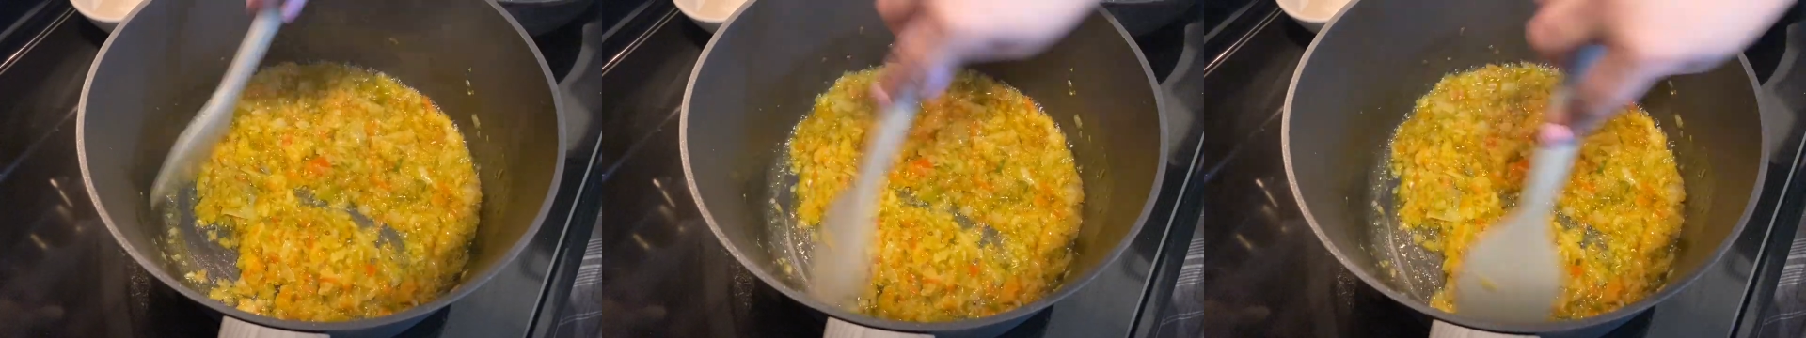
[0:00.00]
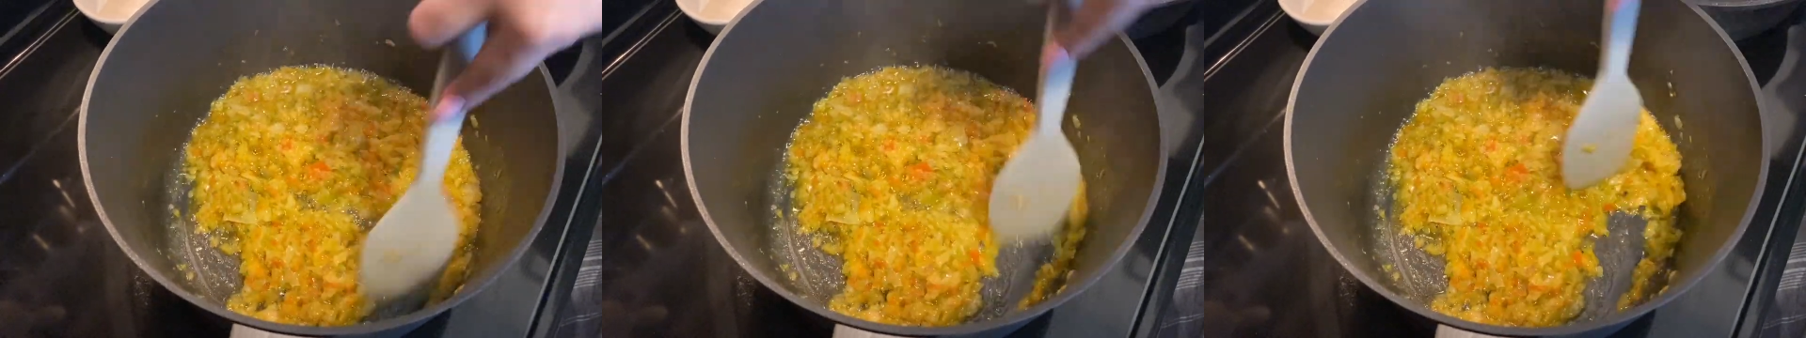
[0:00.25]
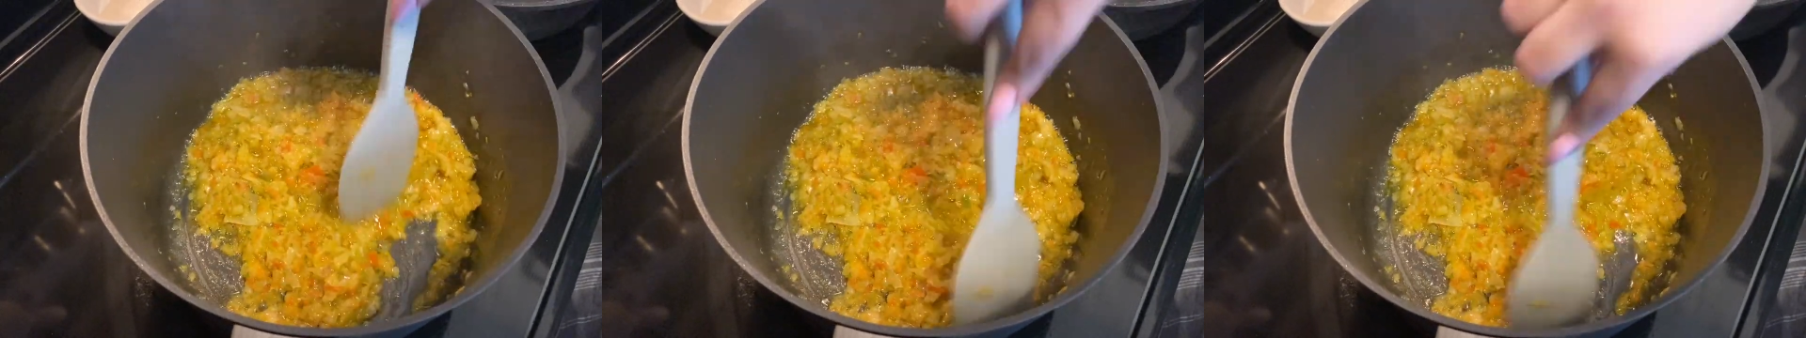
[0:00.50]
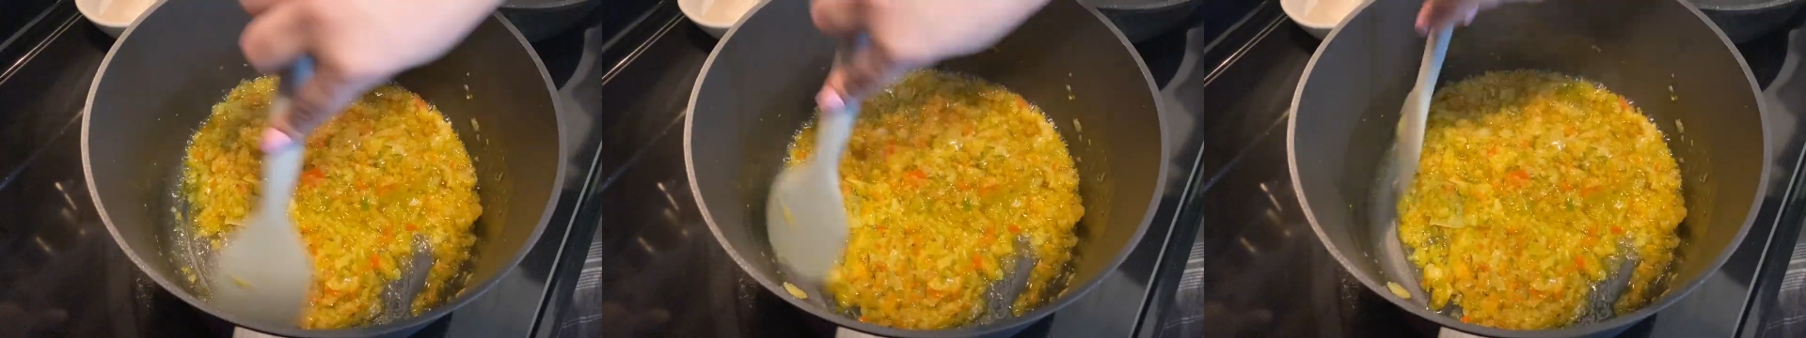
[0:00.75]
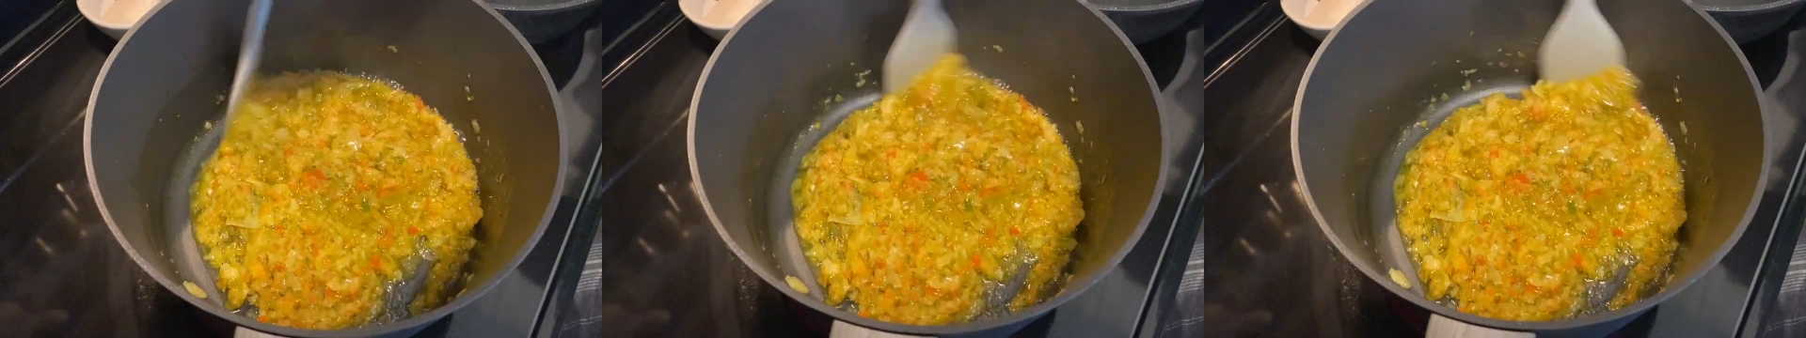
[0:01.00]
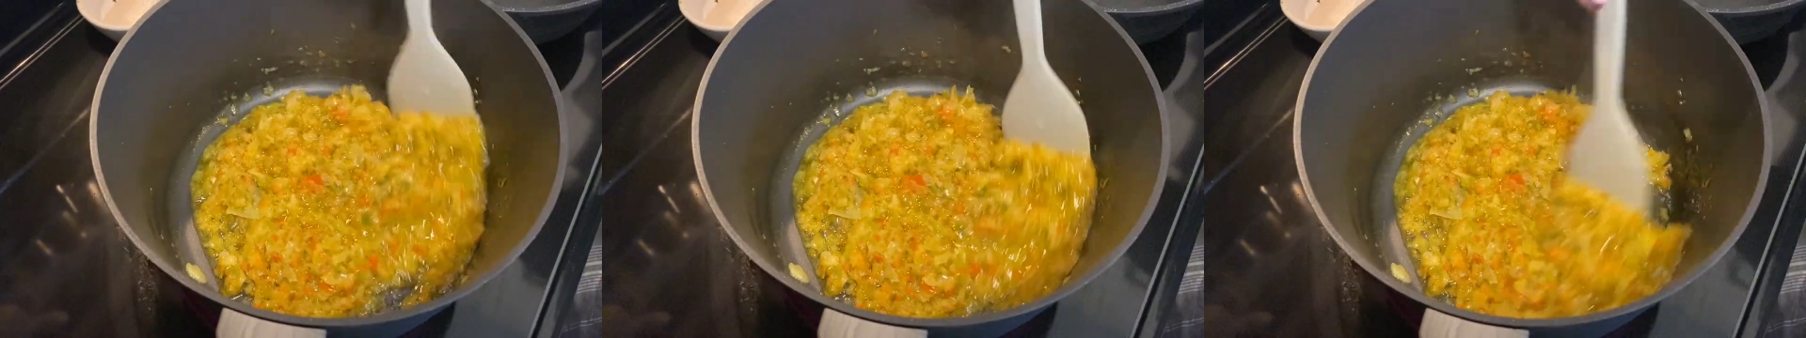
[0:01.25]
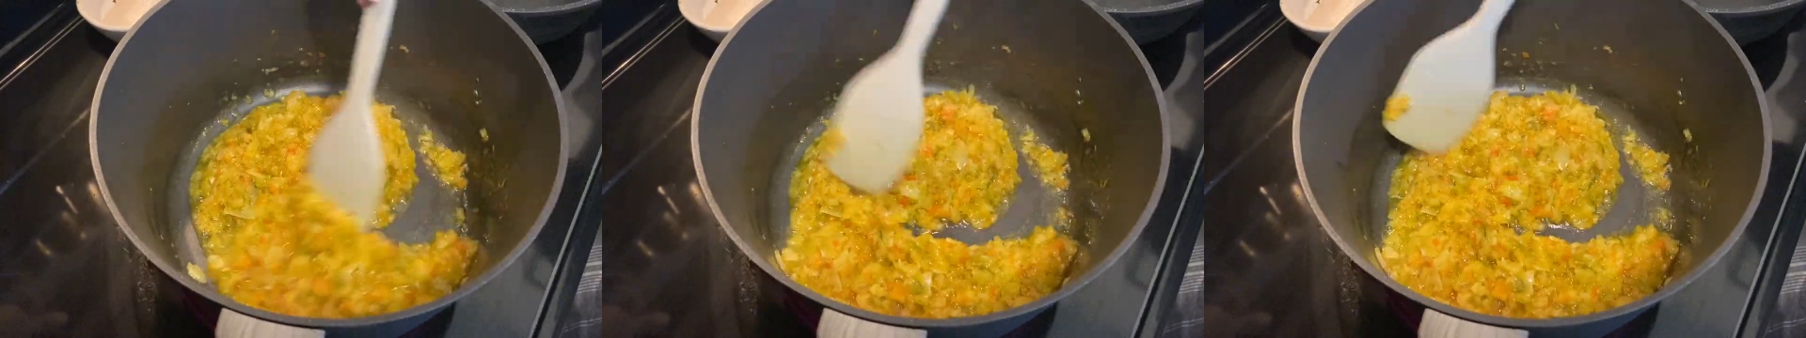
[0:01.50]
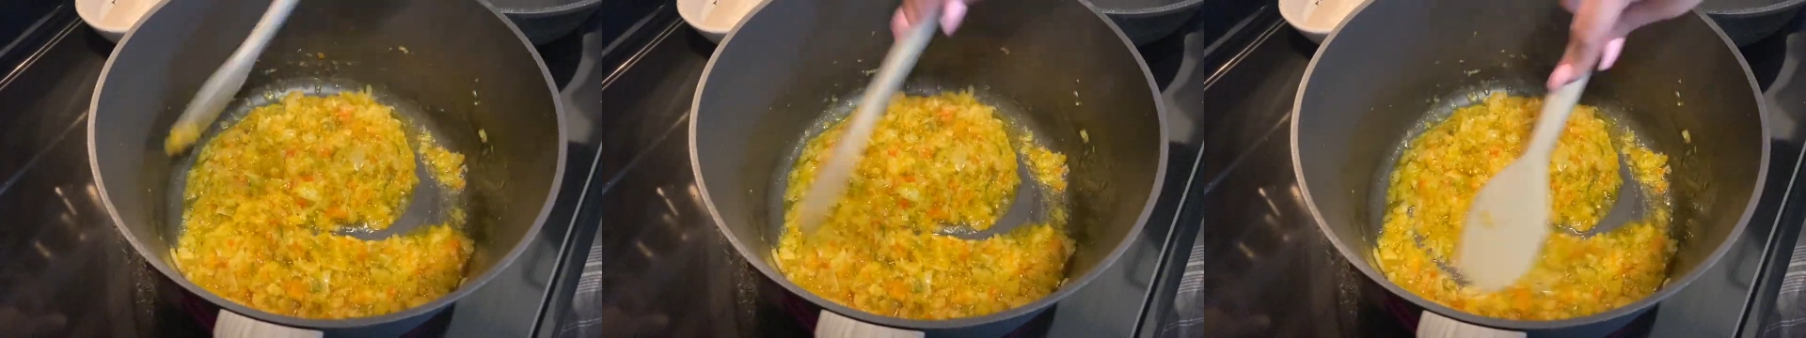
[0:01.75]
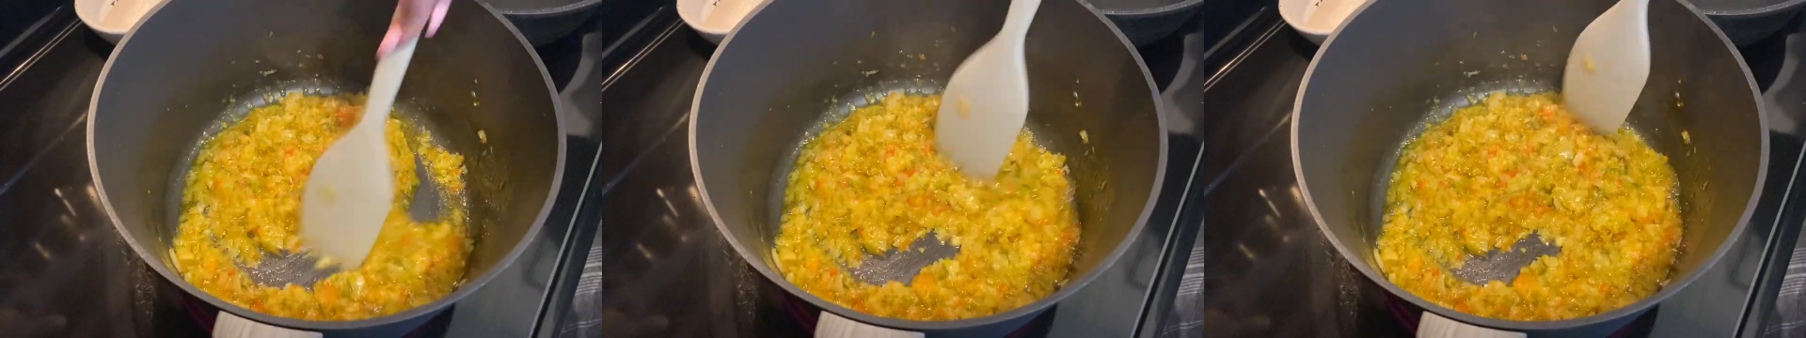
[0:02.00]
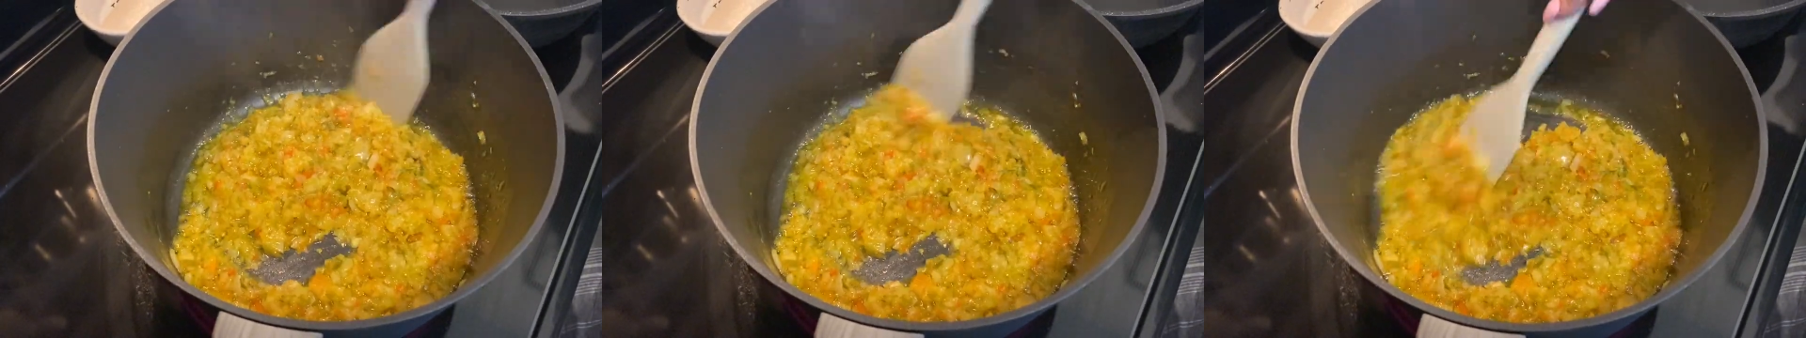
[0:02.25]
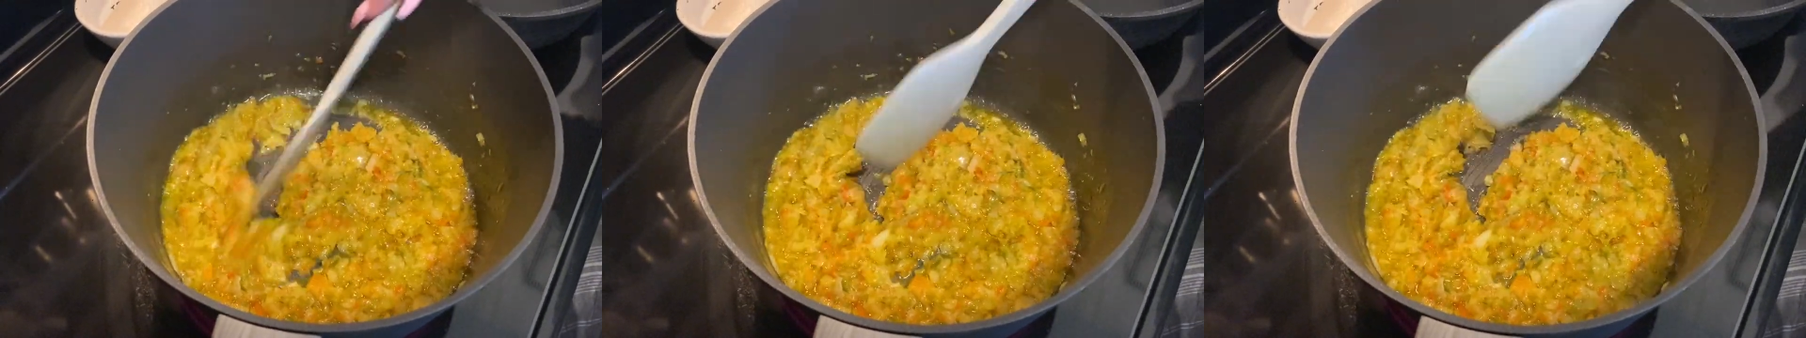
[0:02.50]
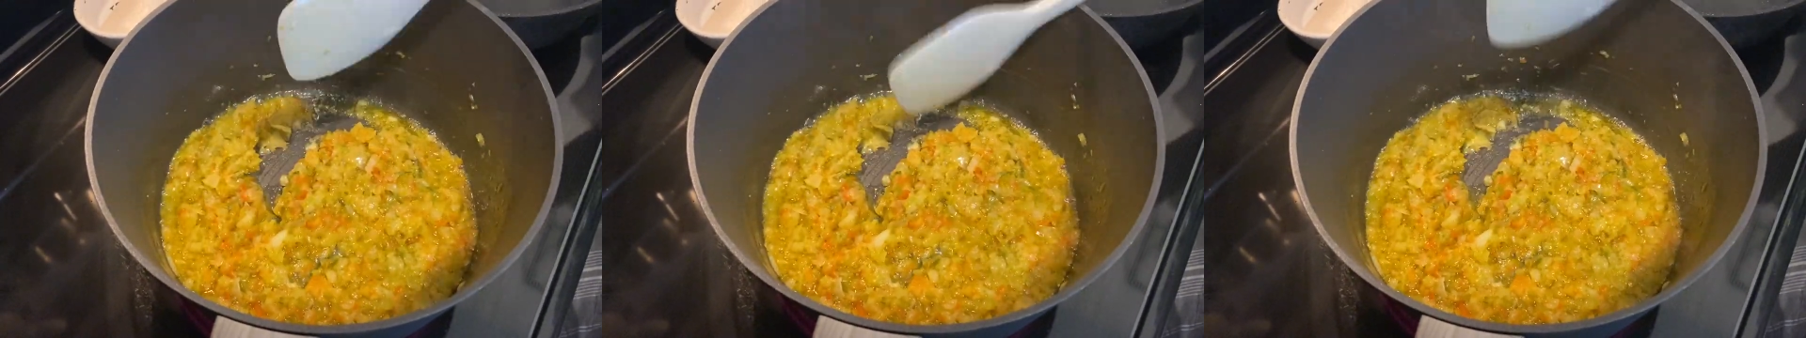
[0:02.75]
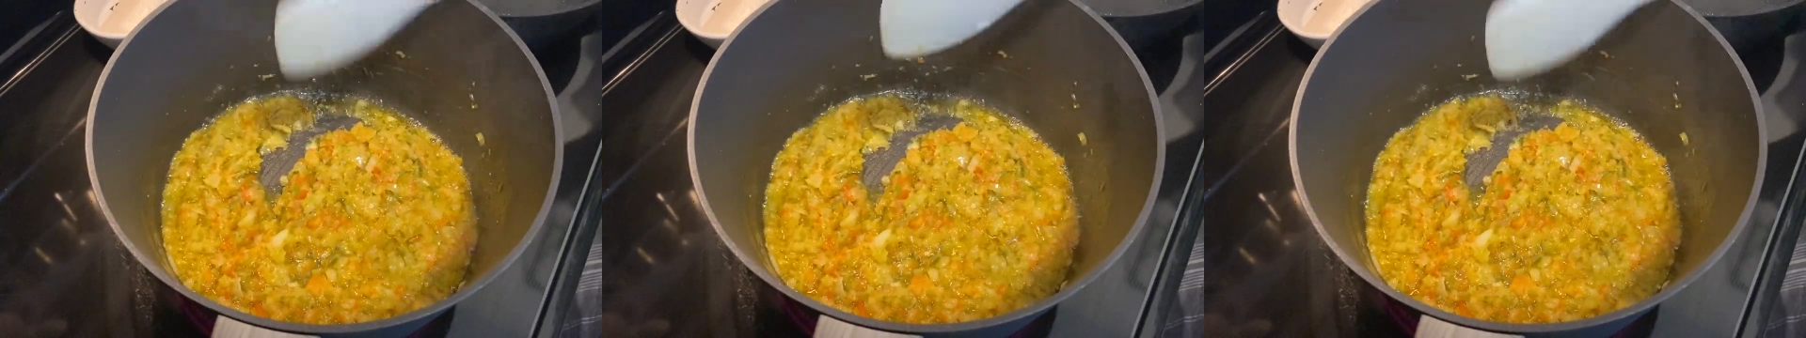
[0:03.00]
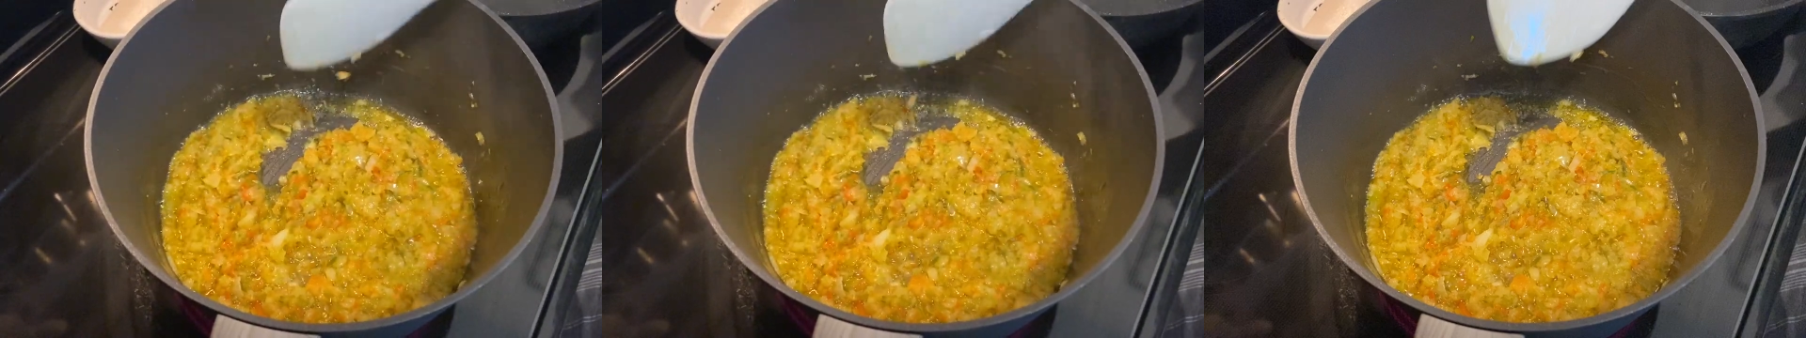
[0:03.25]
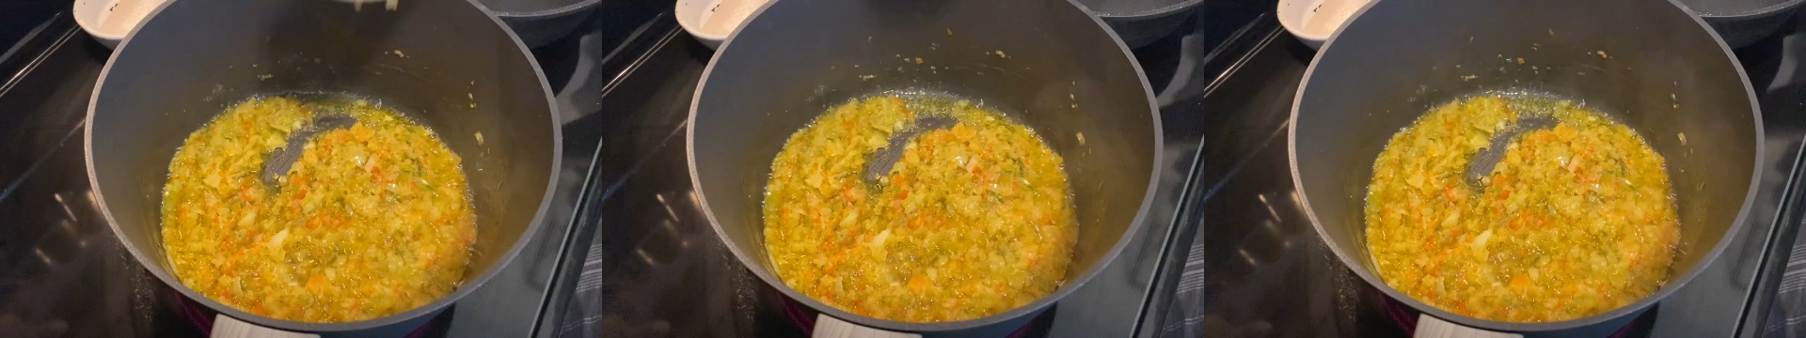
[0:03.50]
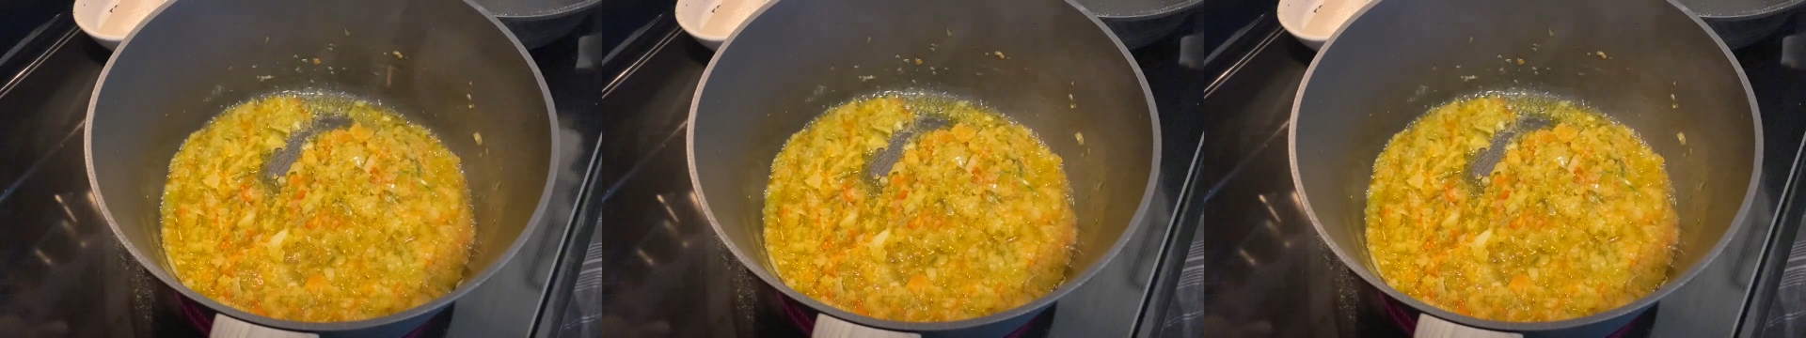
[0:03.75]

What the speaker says: Nobody's mouth can be seen.